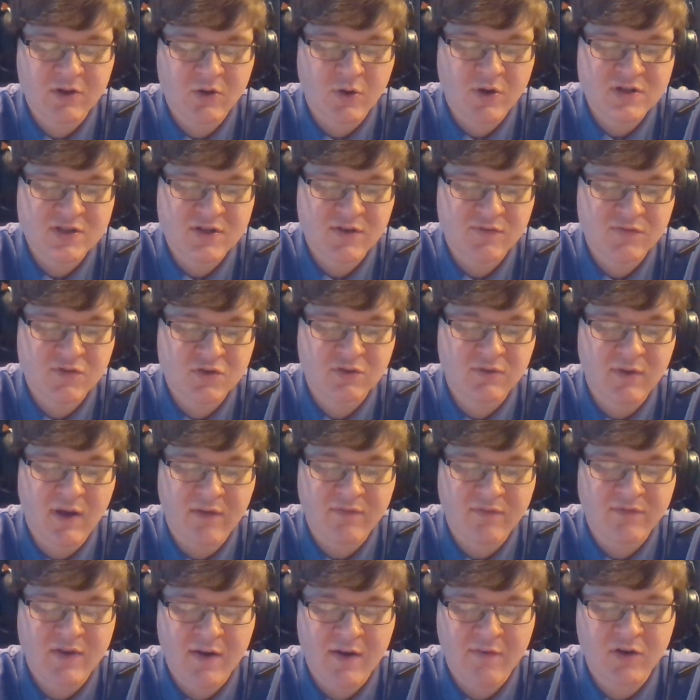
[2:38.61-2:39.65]
course of true
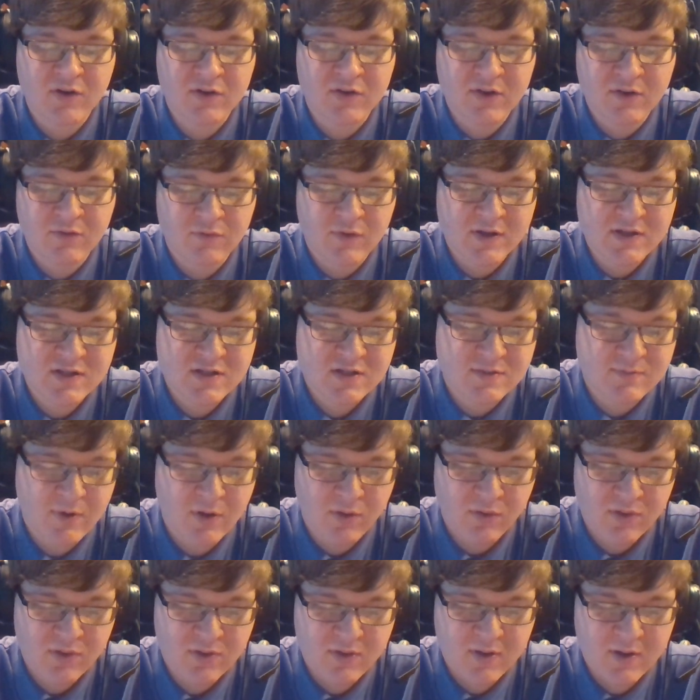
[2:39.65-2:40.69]
love never did run
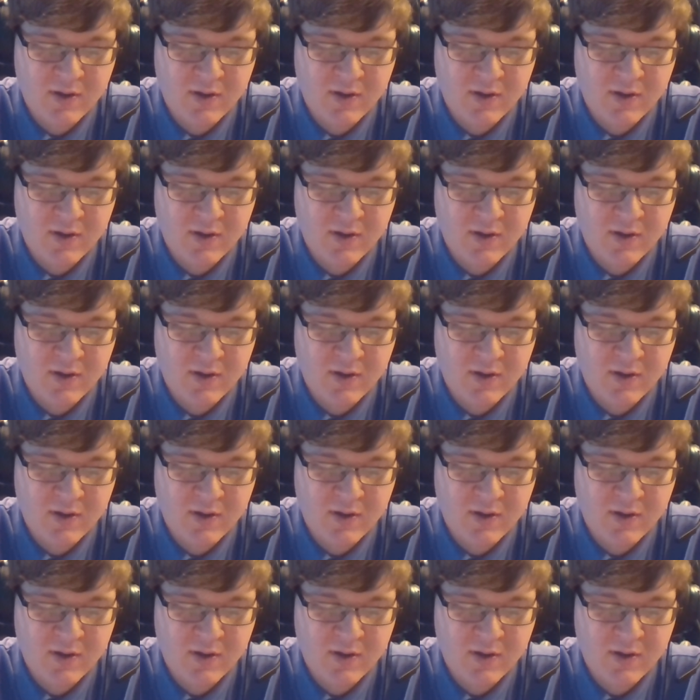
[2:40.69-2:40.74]
smooth?